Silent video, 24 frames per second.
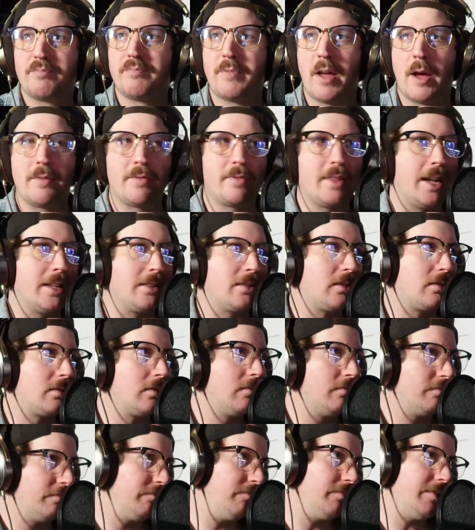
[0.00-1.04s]
That
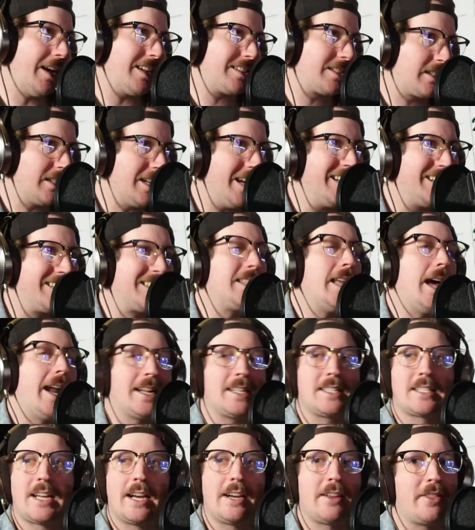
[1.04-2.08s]

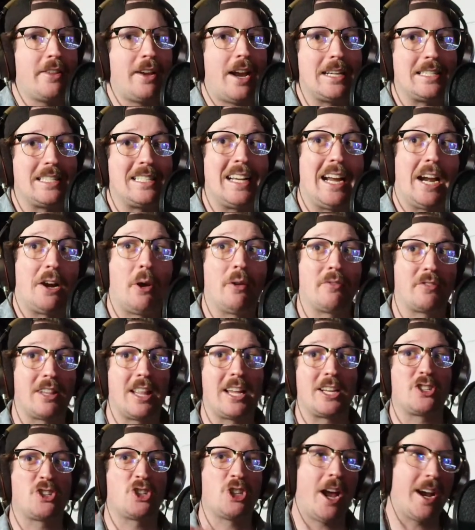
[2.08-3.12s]
is kind of the nice thing. I don't have to
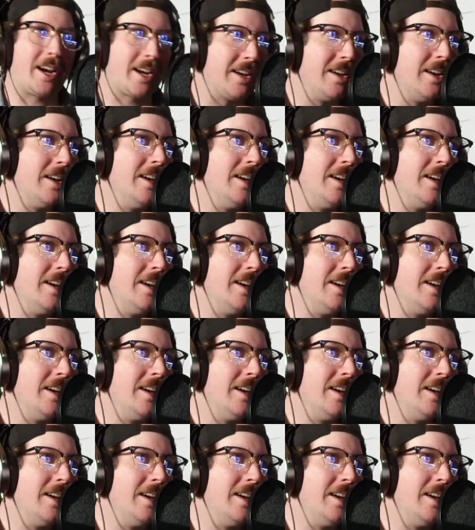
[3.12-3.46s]
like check